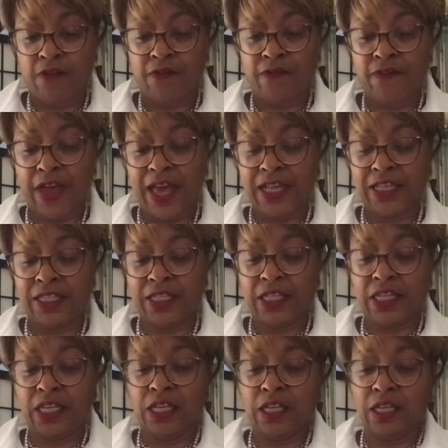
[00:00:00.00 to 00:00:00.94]
fasten
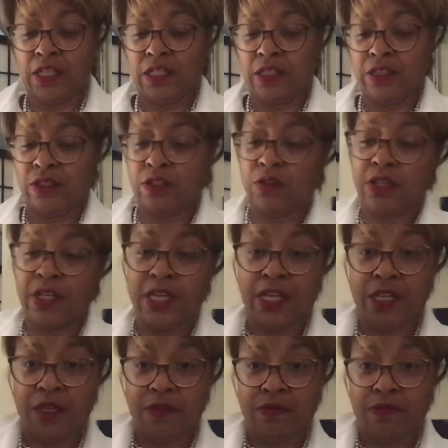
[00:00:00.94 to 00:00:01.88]
it so
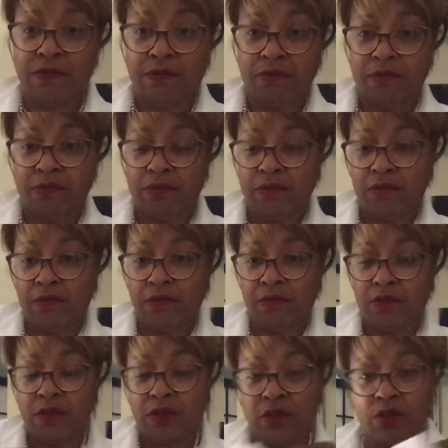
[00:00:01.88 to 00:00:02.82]
that
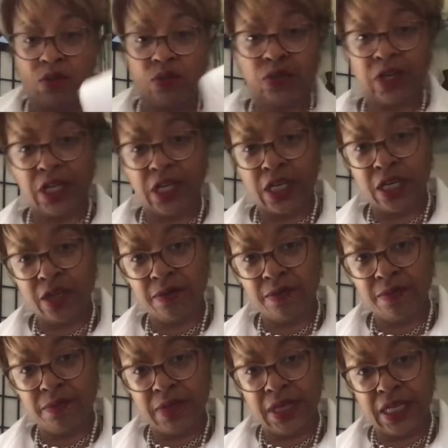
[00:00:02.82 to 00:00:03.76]
the ring
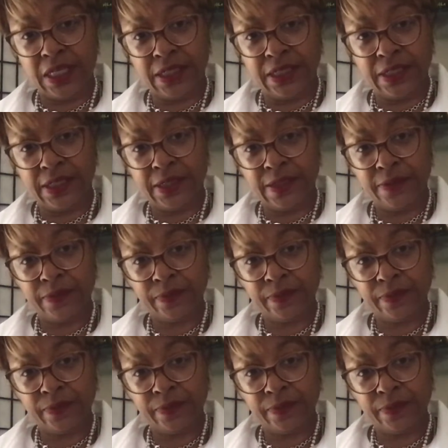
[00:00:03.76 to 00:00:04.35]
meets.